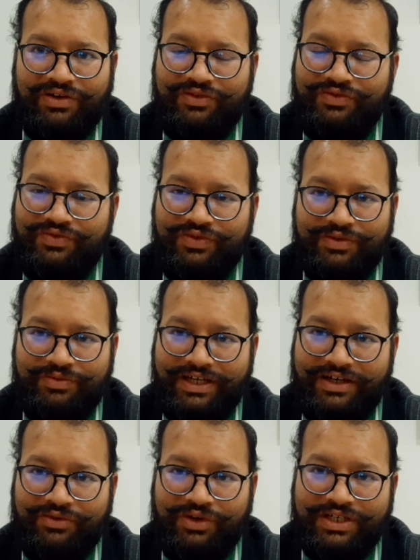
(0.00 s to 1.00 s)
or if
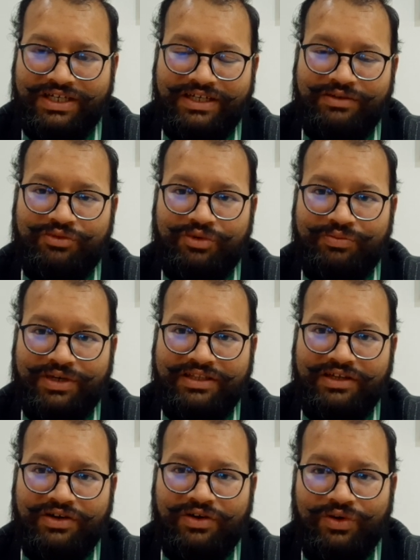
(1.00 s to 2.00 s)
they are working in Mumbai,
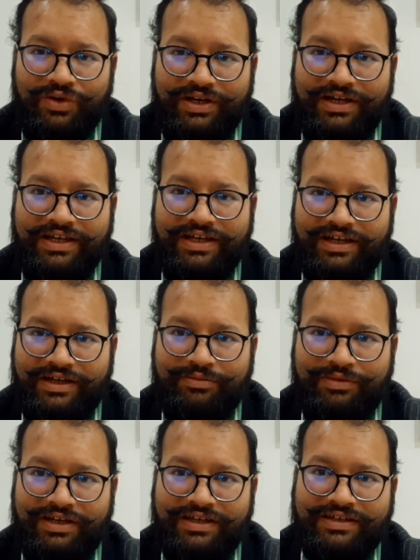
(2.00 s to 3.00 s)
they already
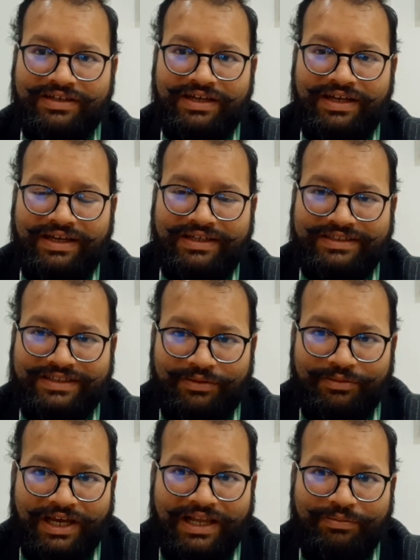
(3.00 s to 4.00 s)
have like
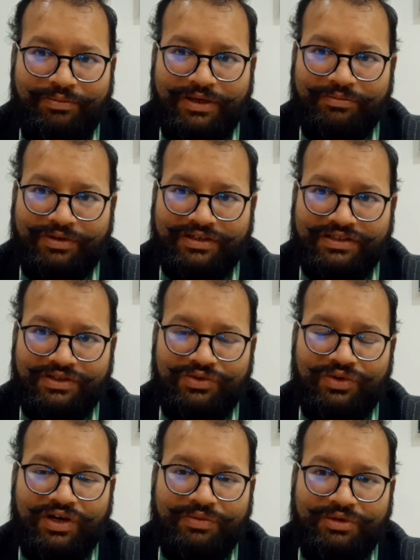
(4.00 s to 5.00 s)
some helping person
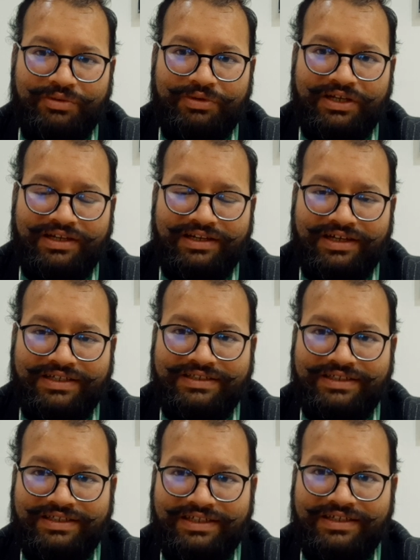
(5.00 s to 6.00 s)
who are preparing
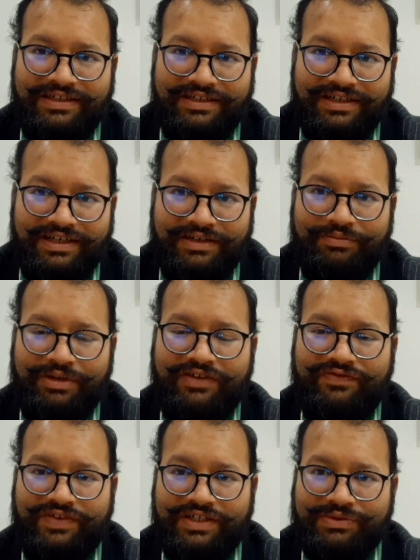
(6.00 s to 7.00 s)
lunch, dinner and
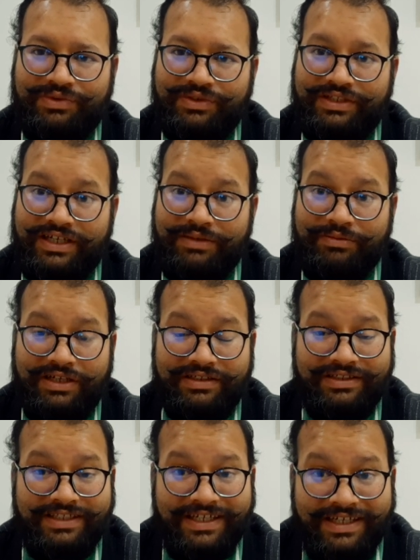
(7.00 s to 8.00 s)
breakfast for them,
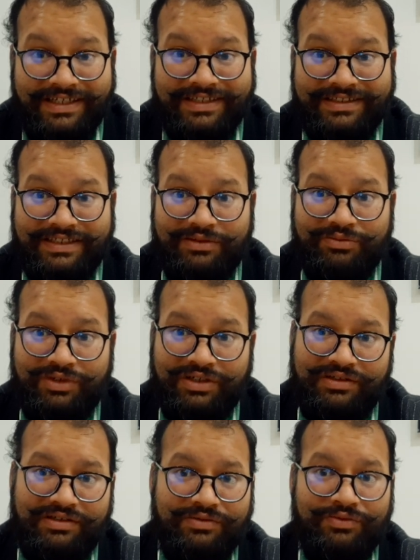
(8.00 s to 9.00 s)
and there is
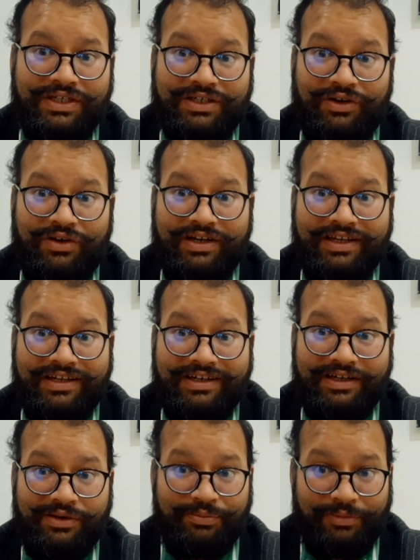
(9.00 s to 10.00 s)
someone we called in
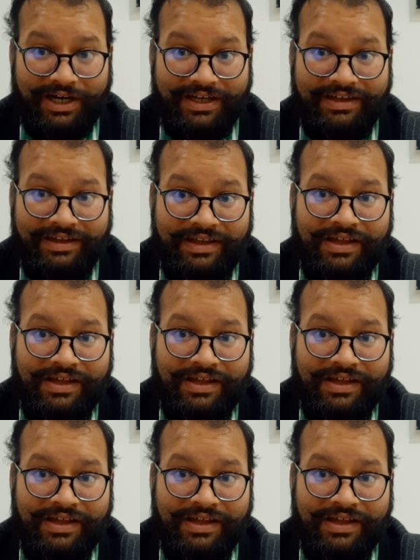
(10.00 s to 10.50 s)
India Bai